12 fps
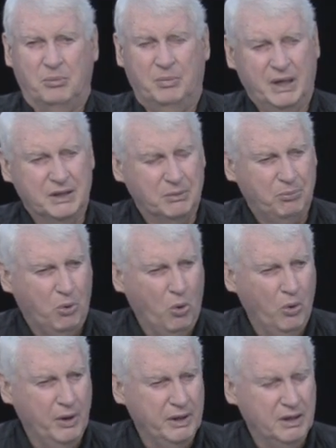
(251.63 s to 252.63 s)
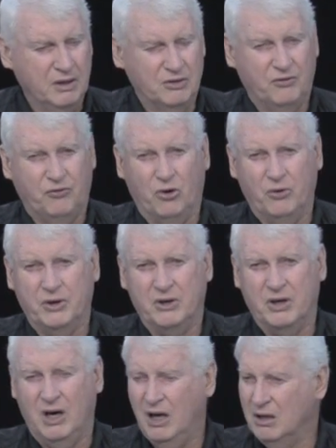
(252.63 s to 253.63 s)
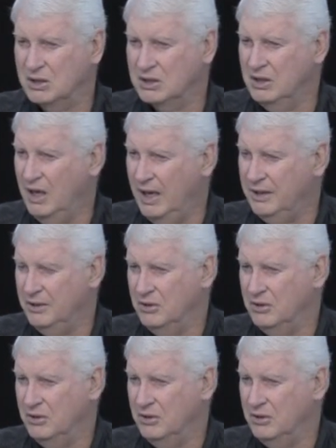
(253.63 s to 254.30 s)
but the point of the forerunner call is not